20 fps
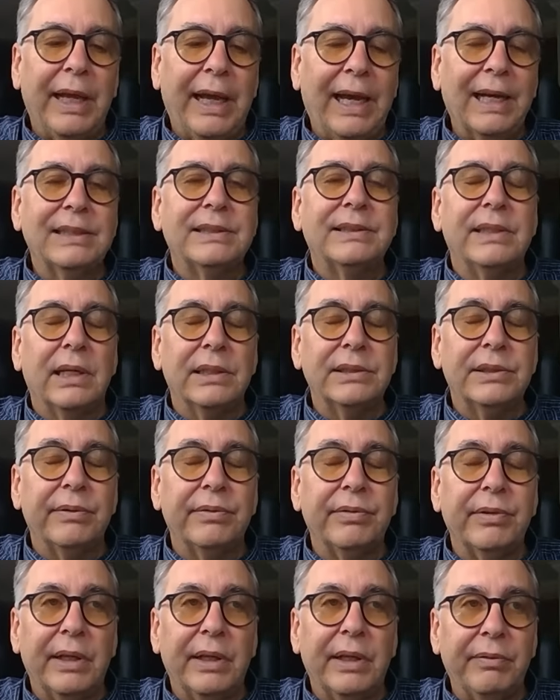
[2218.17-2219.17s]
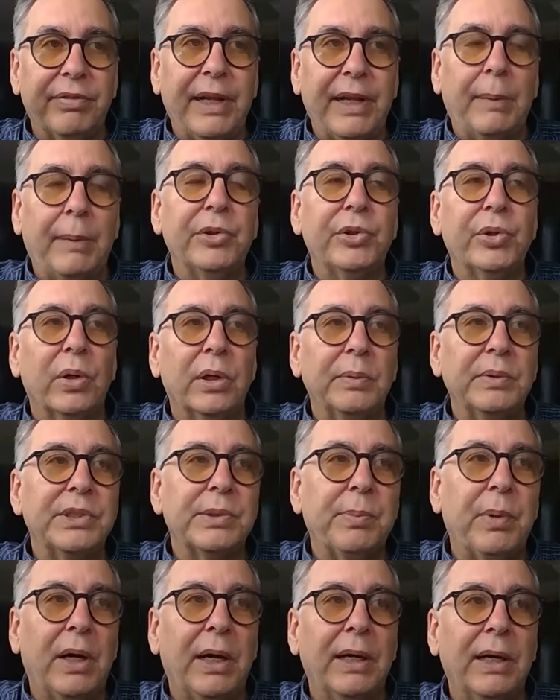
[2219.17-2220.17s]
excess of inflammatory
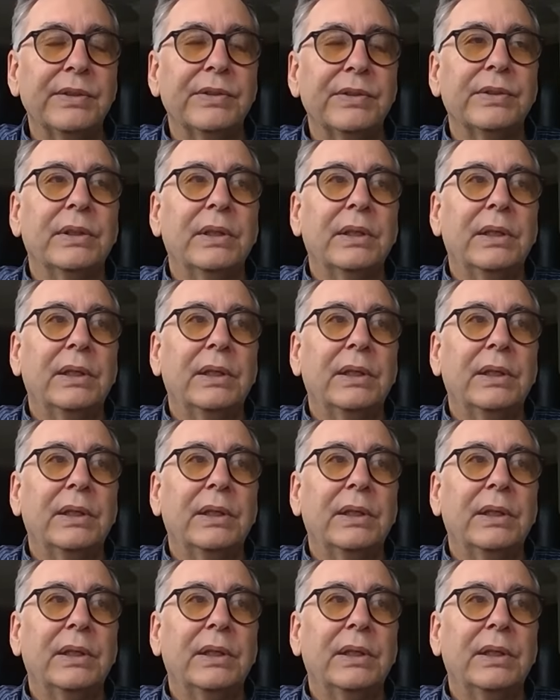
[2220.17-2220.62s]
response.